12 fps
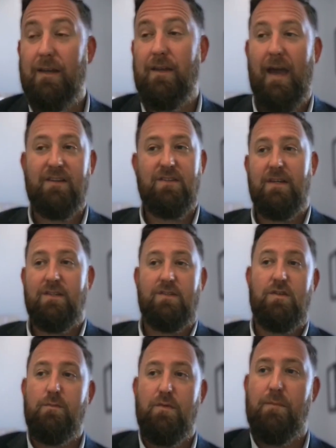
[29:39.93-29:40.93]
Actually, it's
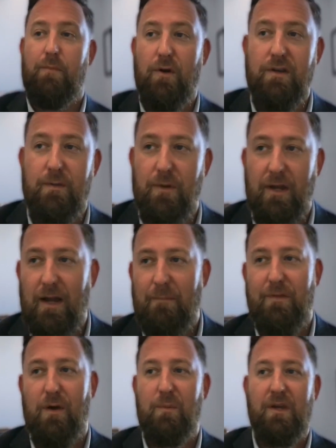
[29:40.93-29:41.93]
super important to bring up
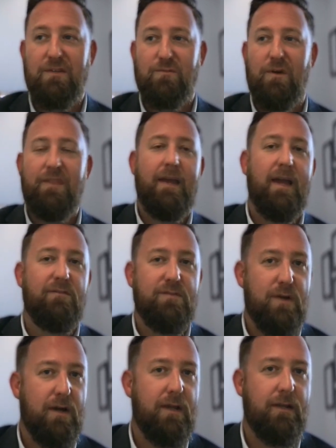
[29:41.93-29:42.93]
though, because one thing I'm
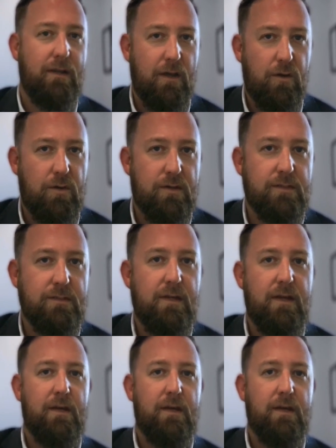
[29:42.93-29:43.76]
starting to notice